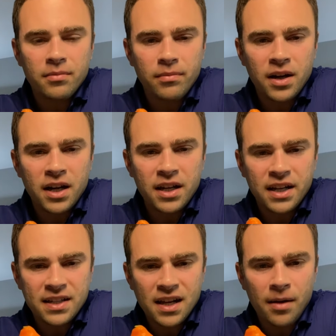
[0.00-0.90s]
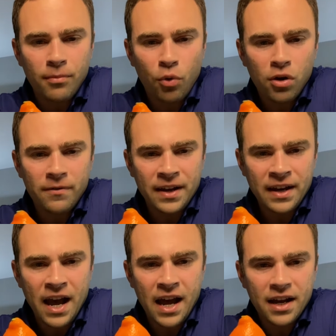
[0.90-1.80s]
but it's got more of a
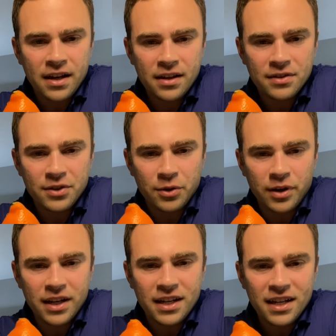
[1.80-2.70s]
neck to it,